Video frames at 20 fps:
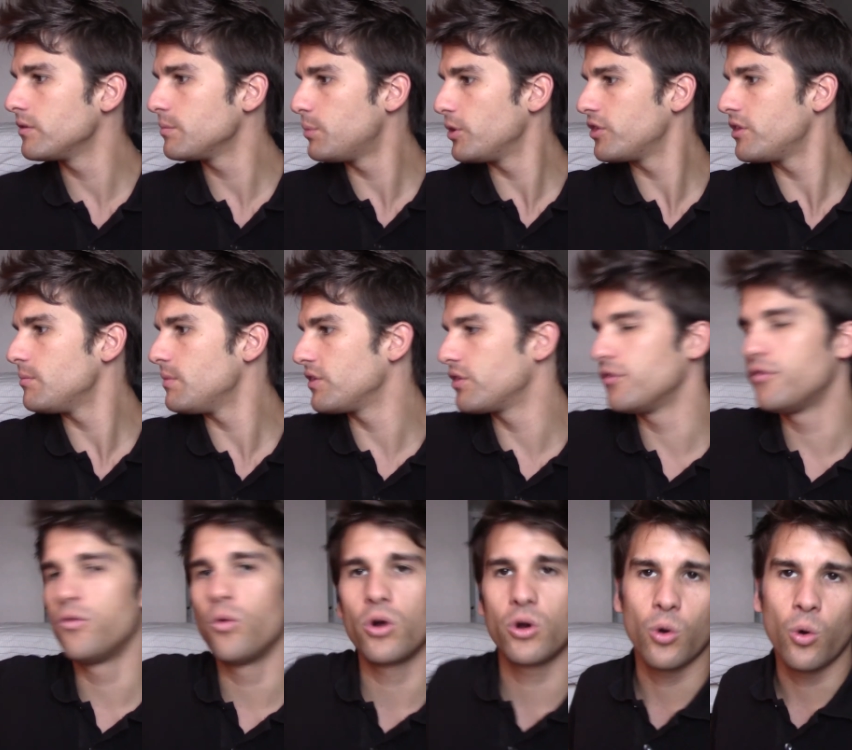Put them at the
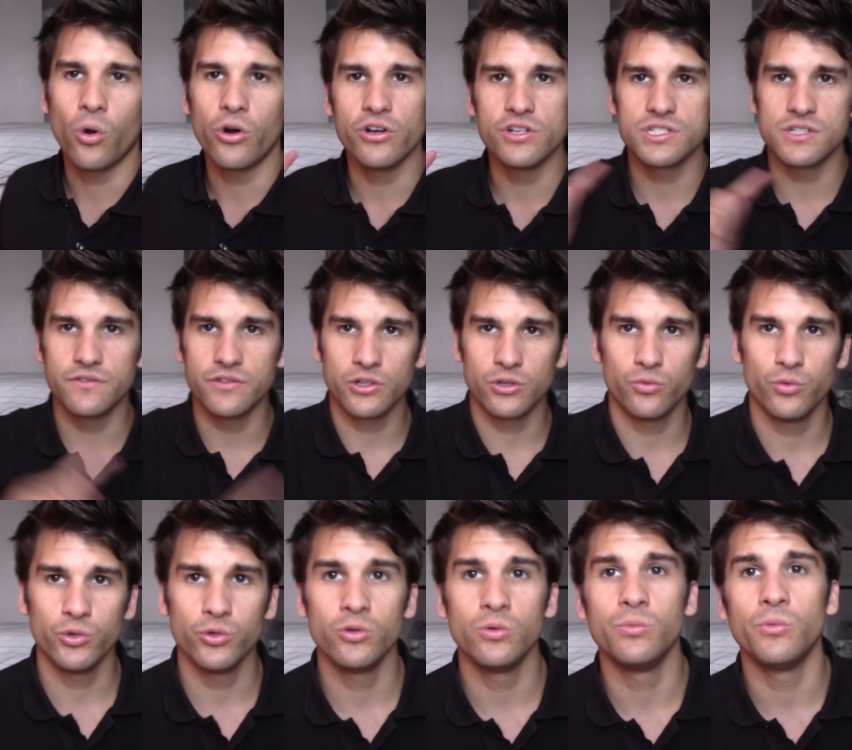4 corners of your
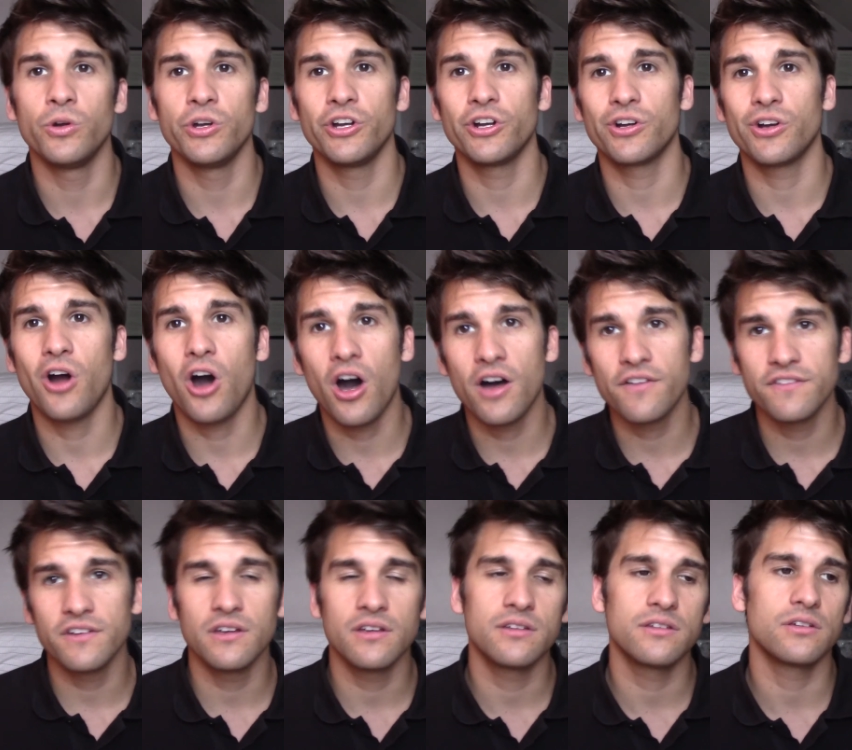room or your
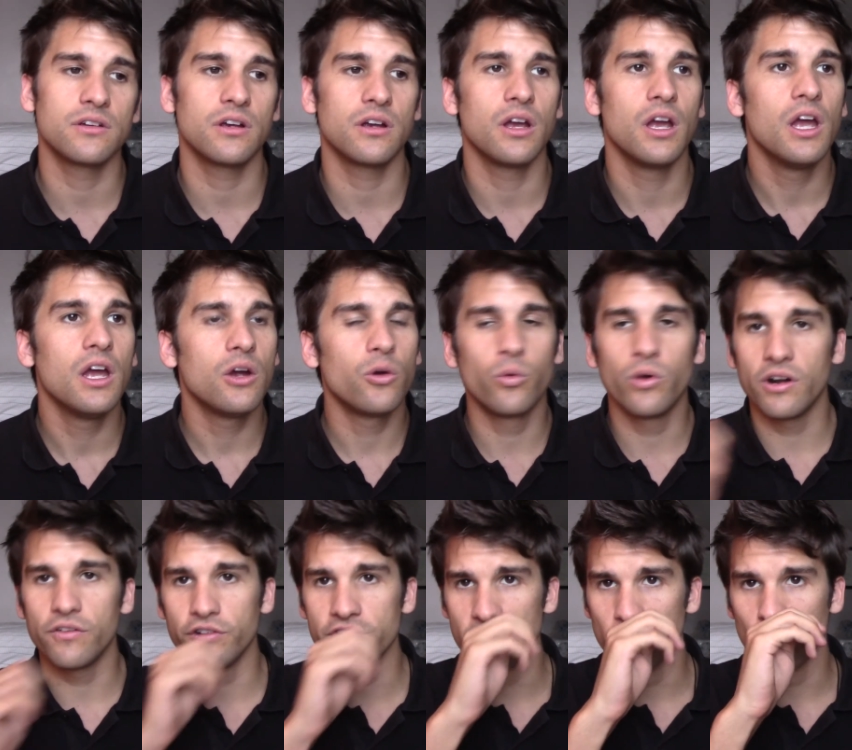office or
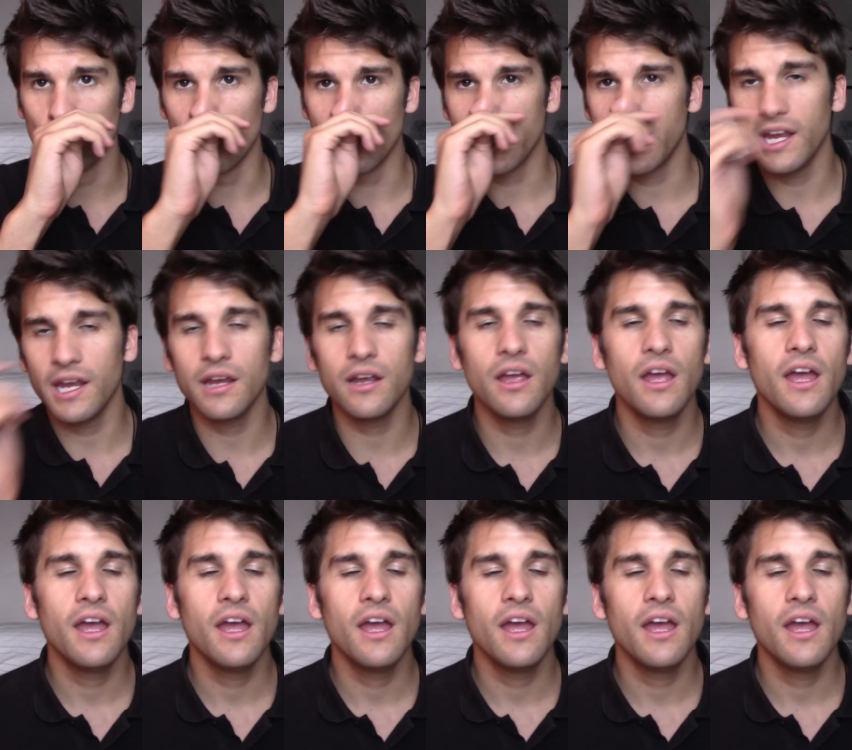wherever you're working,